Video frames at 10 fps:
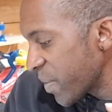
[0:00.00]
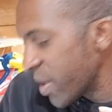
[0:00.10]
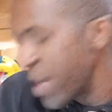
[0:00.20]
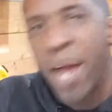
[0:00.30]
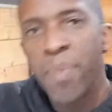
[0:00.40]

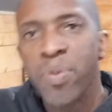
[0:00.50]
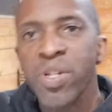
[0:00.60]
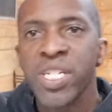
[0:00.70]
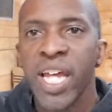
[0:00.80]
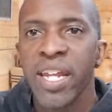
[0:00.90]
I
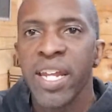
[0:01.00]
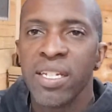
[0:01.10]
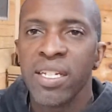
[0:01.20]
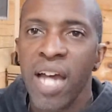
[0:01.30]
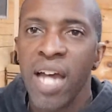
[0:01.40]
appreciate
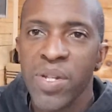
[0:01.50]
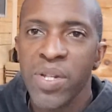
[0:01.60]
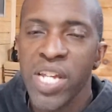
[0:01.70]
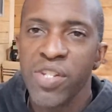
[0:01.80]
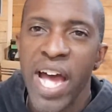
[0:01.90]
it. I
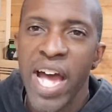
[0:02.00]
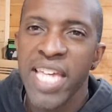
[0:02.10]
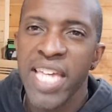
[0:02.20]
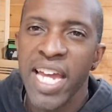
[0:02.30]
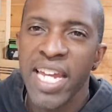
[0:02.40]
appreciate you guys
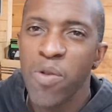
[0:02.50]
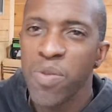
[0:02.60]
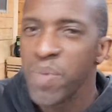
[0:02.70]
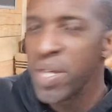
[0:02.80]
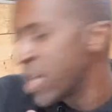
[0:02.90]
hanging out
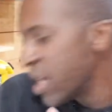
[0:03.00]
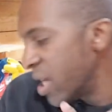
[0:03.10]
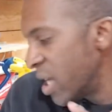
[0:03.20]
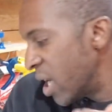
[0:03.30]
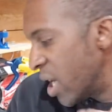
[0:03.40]
with me.
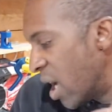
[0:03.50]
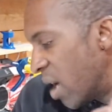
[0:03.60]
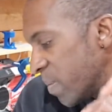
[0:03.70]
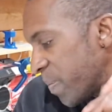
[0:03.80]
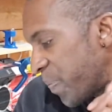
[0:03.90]

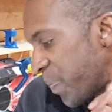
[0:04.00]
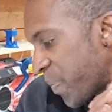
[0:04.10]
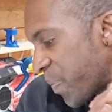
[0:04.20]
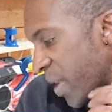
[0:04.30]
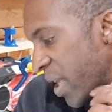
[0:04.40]
Um,
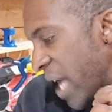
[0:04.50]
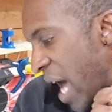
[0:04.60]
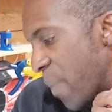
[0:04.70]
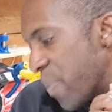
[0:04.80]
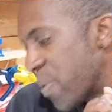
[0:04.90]

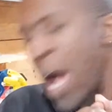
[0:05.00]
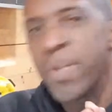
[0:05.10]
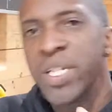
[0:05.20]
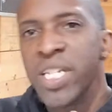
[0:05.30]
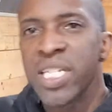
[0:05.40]

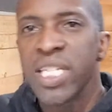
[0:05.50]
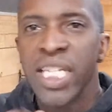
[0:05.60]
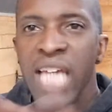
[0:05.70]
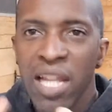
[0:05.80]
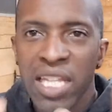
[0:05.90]

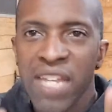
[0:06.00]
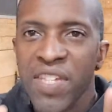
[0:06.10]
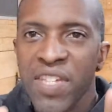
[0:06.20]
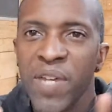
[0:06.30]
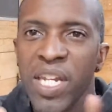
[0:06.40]
I'll leave this
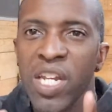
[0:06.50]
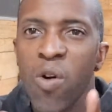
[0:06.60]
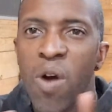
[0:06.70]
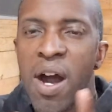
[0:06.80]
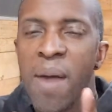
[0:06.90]
video
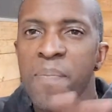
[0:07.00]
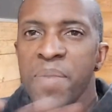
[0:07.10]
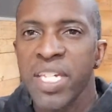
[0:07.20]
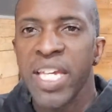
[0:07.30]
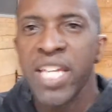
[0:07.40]
up just
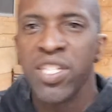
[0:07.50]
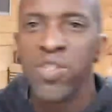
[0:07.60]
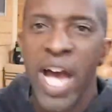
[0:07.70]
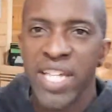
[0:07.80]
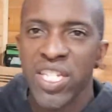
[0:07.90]
in case you
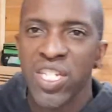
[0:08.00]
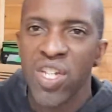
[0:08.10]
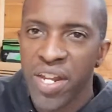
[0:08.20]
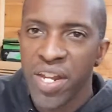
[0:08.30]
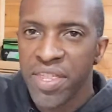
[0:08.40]
guys saw
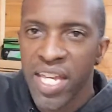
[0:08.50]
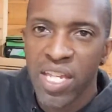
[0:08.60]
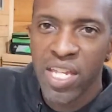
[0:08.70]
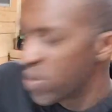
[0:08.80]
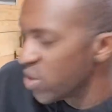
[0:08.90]
anything
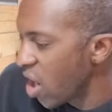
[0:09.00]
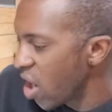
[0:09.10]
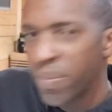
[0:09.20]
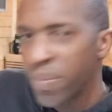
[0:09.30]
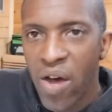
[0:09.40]
you
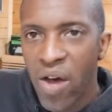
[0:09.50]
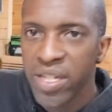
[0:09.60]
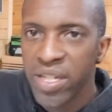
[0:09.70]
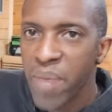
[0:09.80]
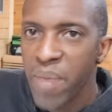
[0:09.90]
talked about
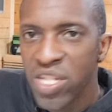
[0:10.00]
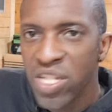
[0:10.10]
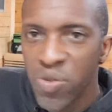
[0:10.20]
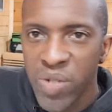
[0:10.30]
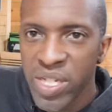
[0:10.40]
and
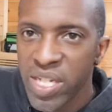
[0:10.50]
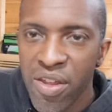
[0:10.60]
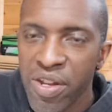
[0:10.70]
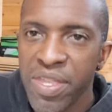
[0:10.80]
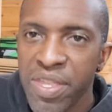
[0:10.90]
message to each other
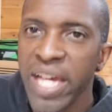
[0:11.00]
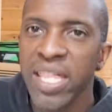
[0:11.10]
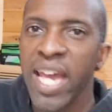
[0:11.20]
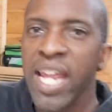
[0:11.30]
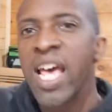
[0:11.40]
or anything like
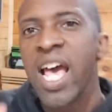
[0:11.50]
that.